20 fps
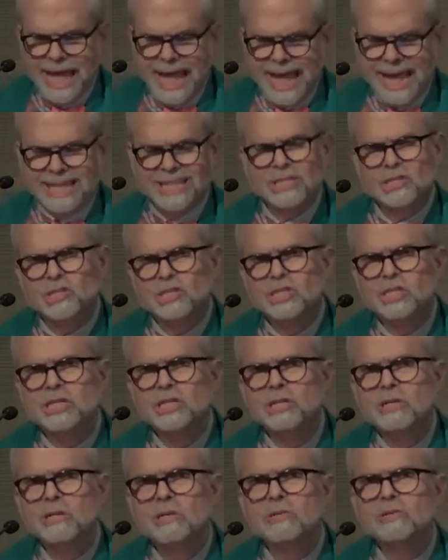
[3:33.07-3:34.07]
and
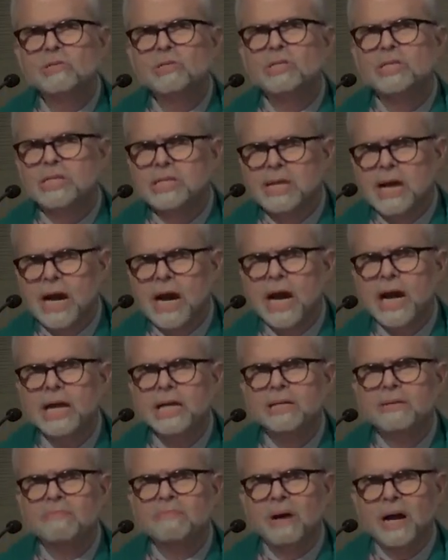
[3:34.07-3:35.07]
still
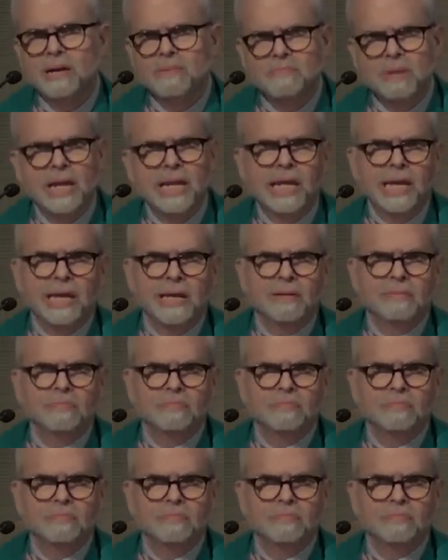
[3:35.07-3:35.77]
denied by many